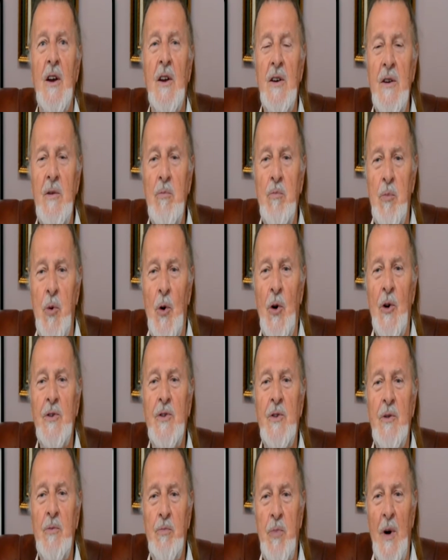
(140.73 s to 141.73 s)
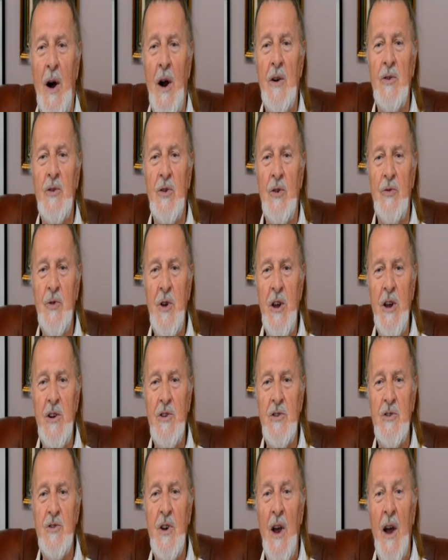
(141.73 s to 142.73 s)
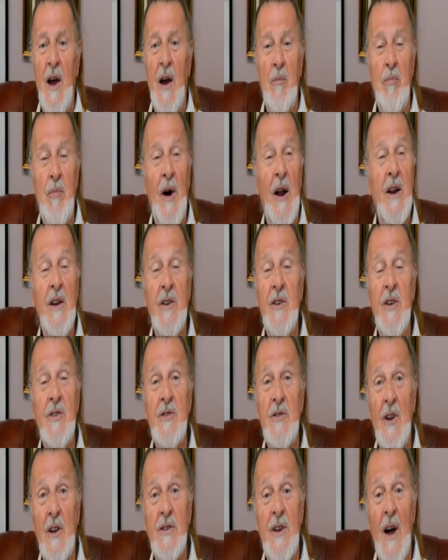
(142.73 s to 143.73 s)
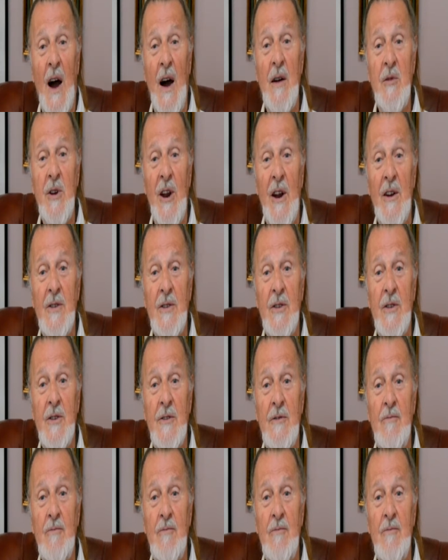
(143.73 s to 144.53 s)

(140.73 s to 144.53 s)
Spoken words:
important part of each, but it is not dominant.